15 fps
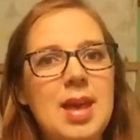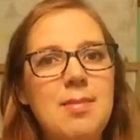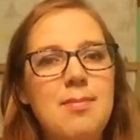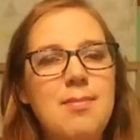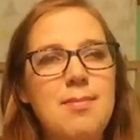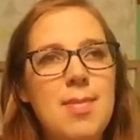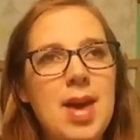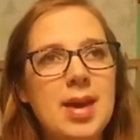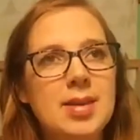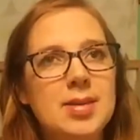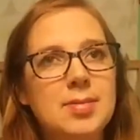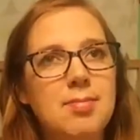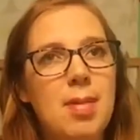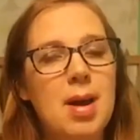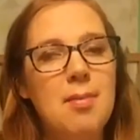It
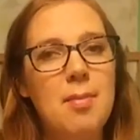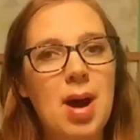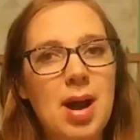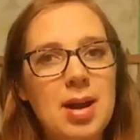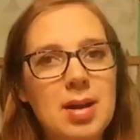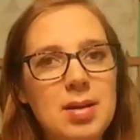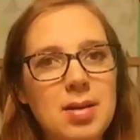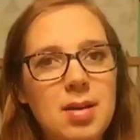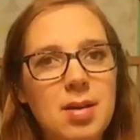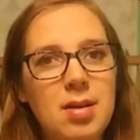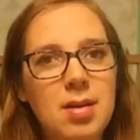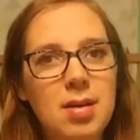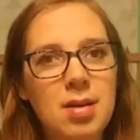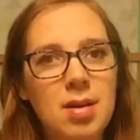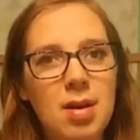makes my mind
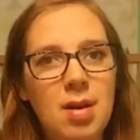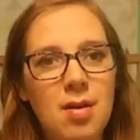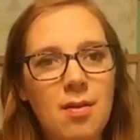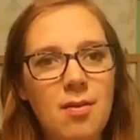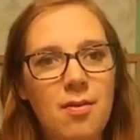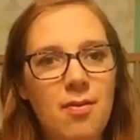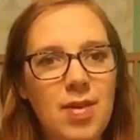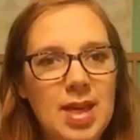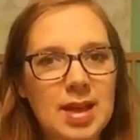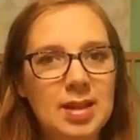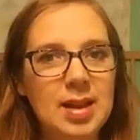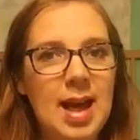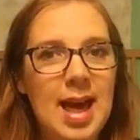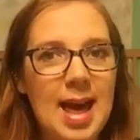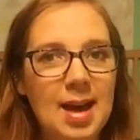
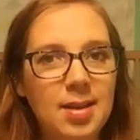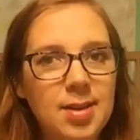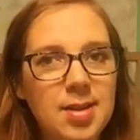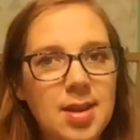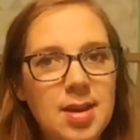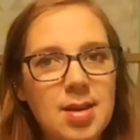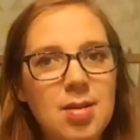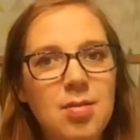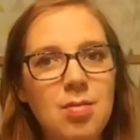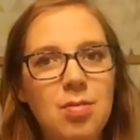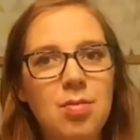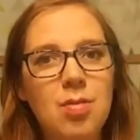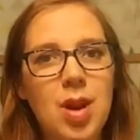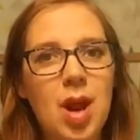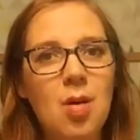feel healthy
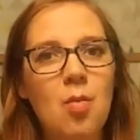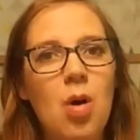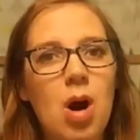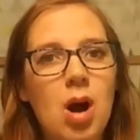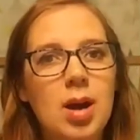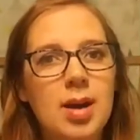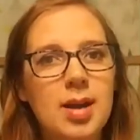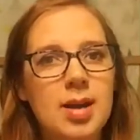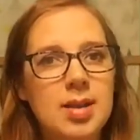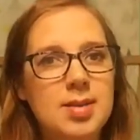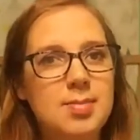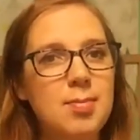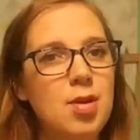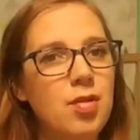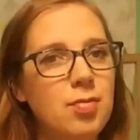when I walk.
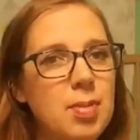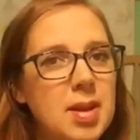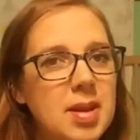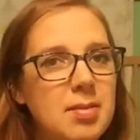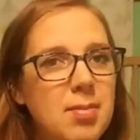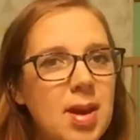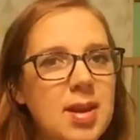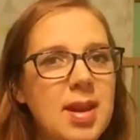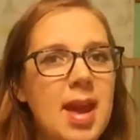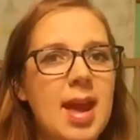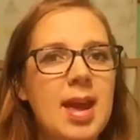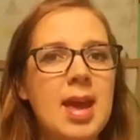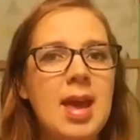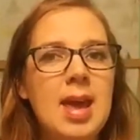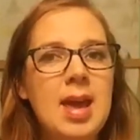It's movement in my
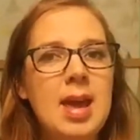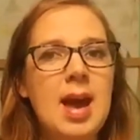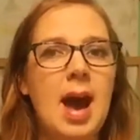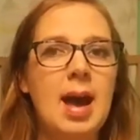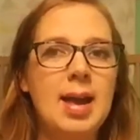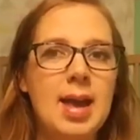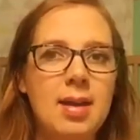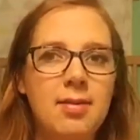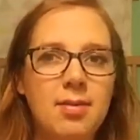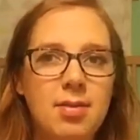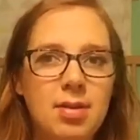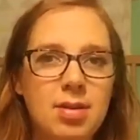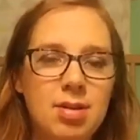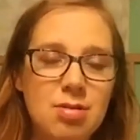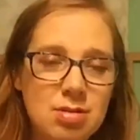day.
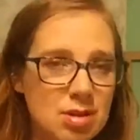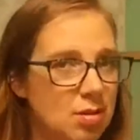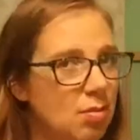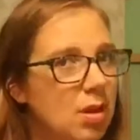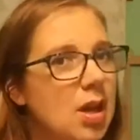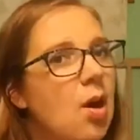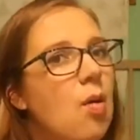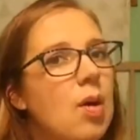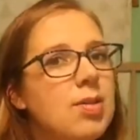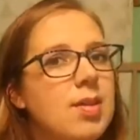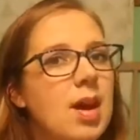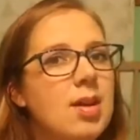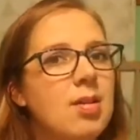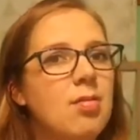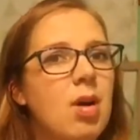Usually we go
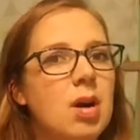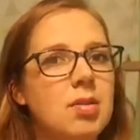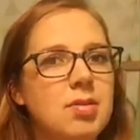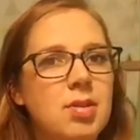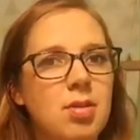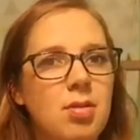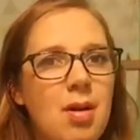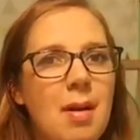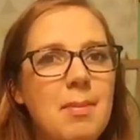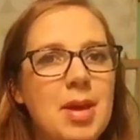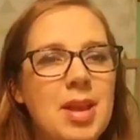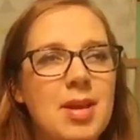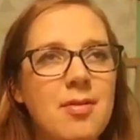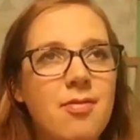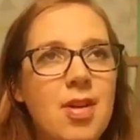outside and walk, so I'm
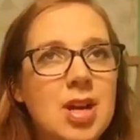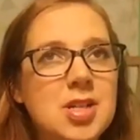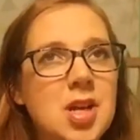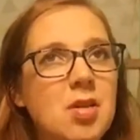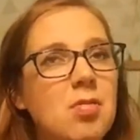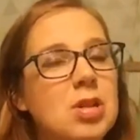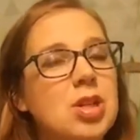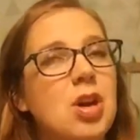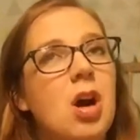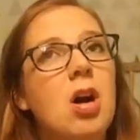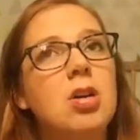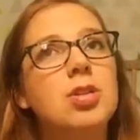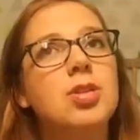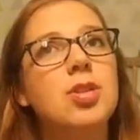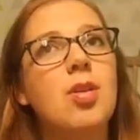getting fresh air, which
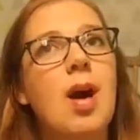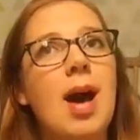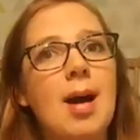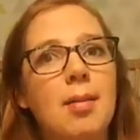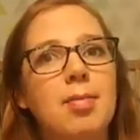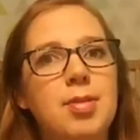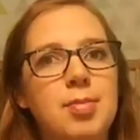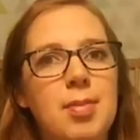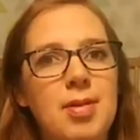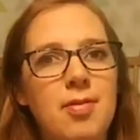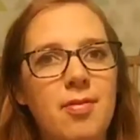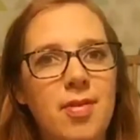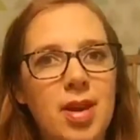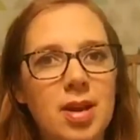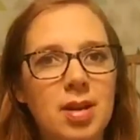also helps me
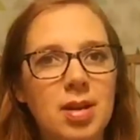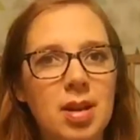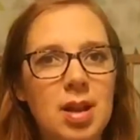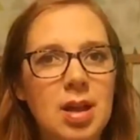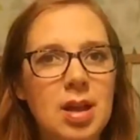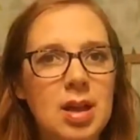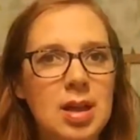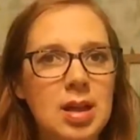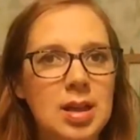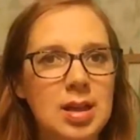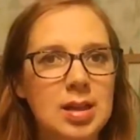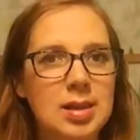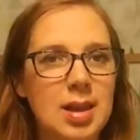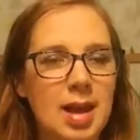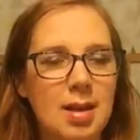feel
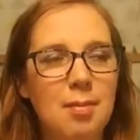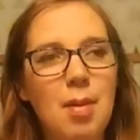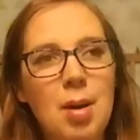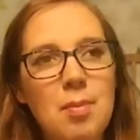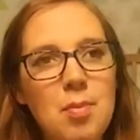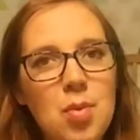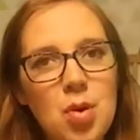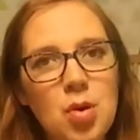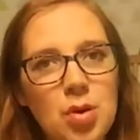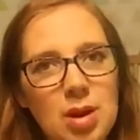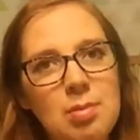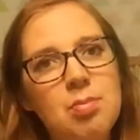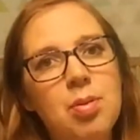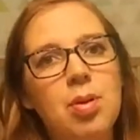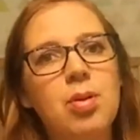like my mood
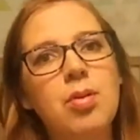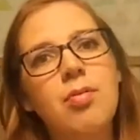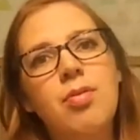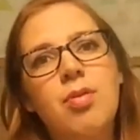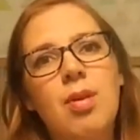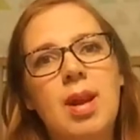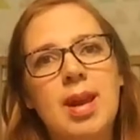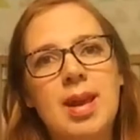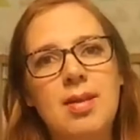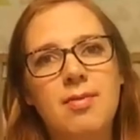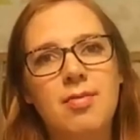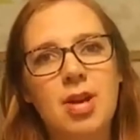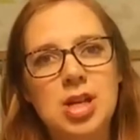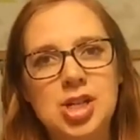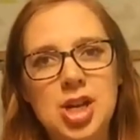improves when I
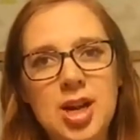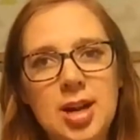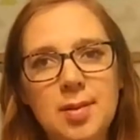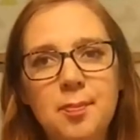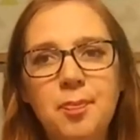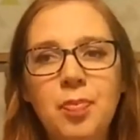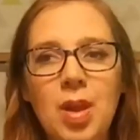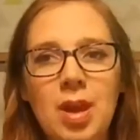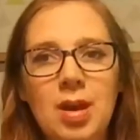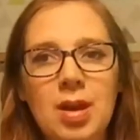get fresh air.